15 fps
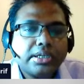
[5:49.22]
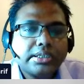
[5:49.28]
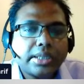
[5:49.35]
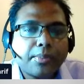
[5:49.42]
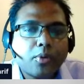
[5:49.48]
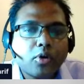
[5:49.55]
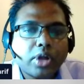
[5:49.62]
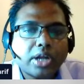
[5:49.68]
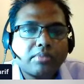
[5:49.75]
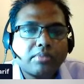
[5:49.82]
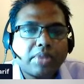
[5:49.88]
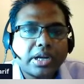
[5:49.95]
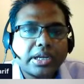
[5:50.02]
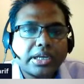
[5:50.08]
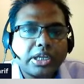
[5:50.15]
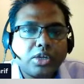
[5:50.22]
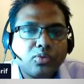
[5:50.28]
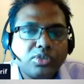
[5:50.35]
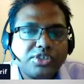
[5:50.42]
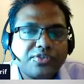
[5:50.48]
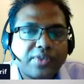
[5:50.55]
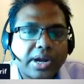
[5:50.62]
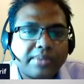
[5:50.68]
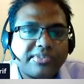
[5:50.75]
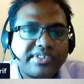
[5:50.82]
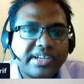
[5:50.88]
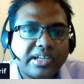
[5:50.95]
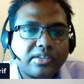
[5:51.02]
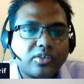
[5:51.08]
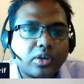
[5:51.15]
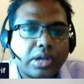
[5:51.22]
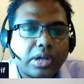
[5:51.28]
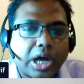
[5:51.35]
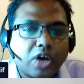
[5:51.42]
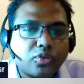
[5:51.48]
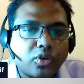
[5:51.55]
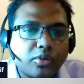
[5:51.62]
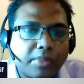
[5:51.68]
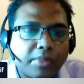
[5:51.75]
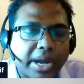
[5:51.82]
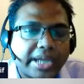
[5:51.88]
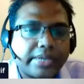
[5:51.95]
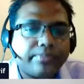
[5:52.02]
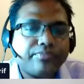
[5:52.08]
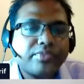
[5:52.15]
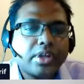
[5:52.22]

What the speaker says: the product market, in which farm sells or household buy.